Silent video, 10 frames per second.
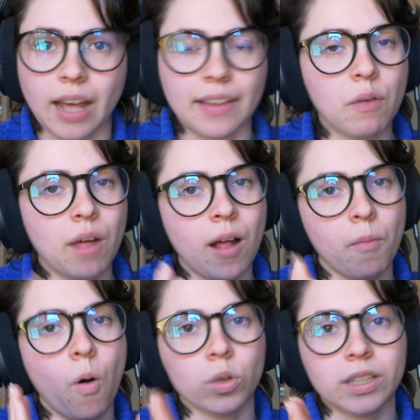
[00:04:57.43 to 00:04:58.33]
and that will help
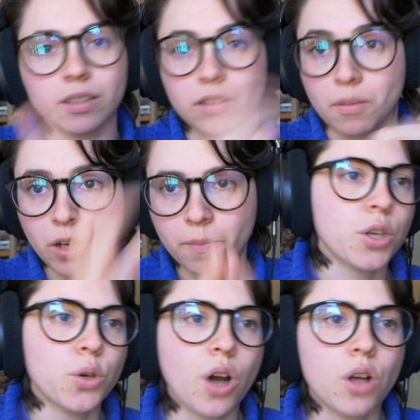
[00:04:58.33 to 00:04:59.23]
hold it in the middle.
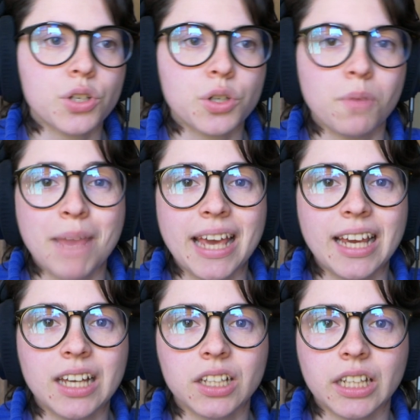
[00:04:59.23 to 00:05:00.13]
You can also
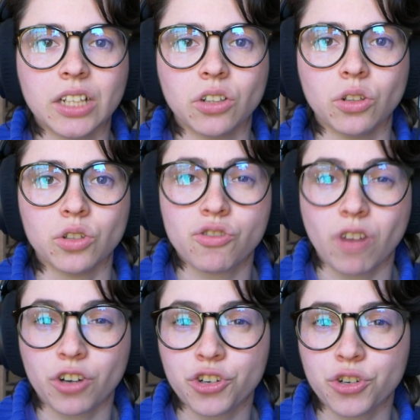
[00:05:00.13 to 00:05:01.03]
make little
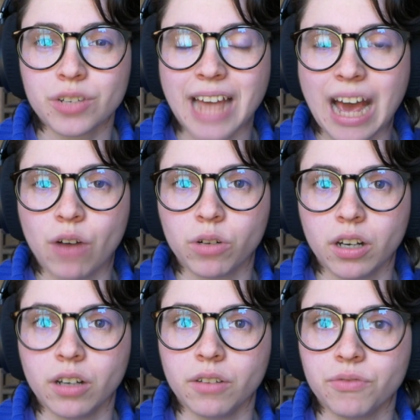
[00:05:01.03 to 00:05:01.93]
structures out
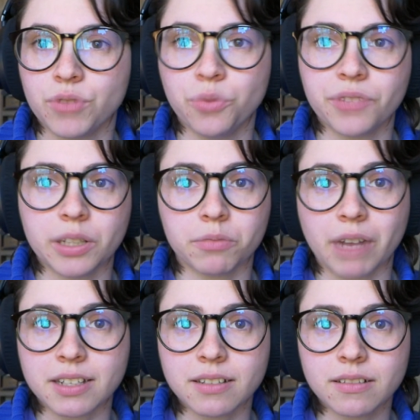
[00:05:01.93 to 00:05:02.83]
of UV
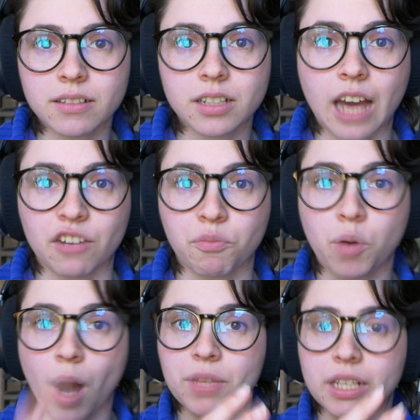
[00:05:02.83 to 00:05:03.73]
resin to kind of
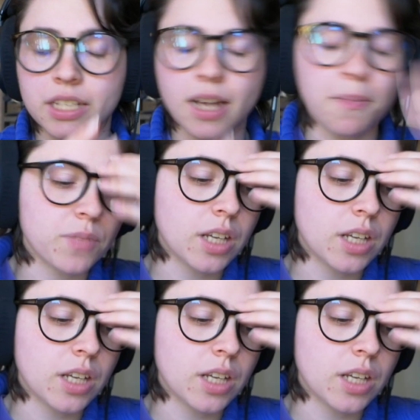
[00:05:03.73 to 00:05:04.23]
prop things up.